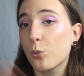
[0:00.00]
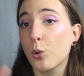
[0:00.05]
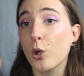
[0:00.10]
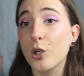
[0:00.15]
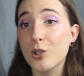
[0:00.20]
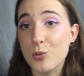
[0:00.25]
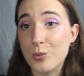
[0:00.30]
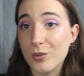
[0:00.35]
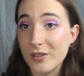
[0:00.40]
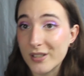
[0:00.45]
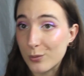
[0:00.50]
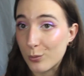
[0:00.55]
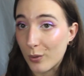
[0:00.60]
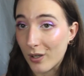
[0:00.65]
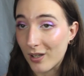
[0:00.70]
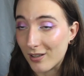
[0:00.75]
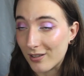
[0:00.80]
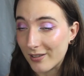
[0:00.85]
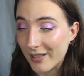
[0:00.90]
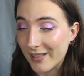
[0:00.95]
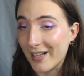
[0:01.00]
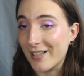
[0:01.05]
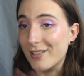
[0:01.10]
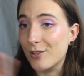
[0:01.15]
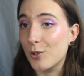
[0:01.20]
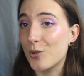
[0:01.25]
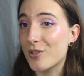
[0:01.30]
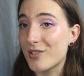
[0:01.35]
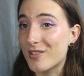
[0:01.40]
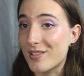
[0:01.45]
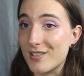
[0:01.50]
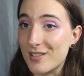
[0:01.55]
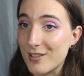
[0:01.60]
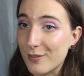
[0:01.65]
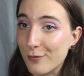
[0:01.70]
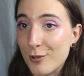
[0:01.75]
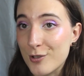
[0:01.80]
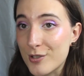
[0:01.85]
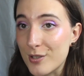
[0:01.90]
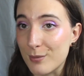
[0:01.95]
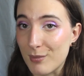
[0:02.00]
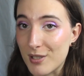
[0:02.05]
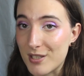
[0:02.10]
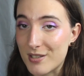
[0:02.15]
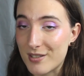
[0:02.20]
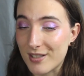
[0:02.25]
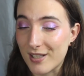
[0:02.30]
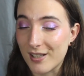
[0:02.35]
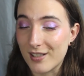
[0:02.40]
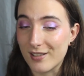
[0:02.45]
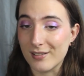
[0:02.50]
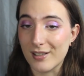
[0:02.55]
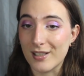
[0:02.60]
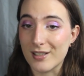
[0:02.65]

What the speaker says: worked really well. Like, I noticed a difference in my skin.